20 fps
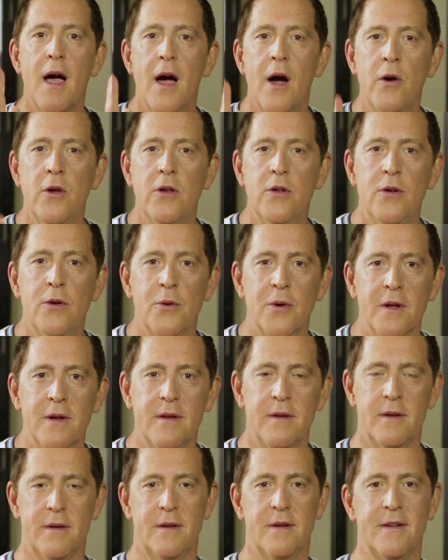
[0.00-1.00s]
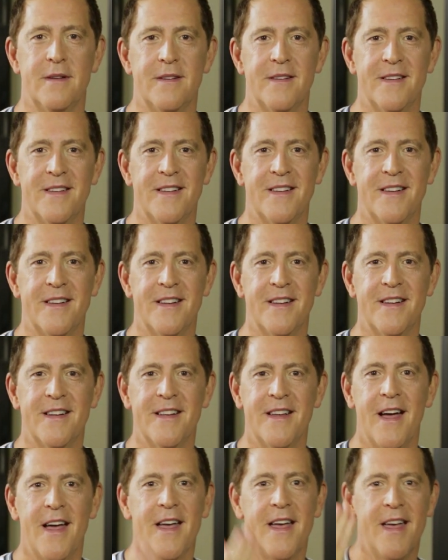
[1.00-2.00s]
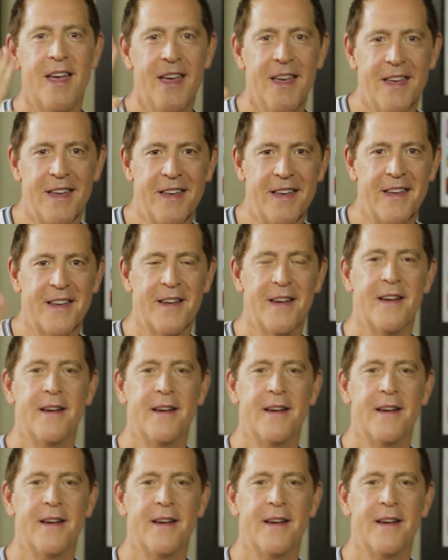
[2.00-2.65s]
How are you doing? Hey,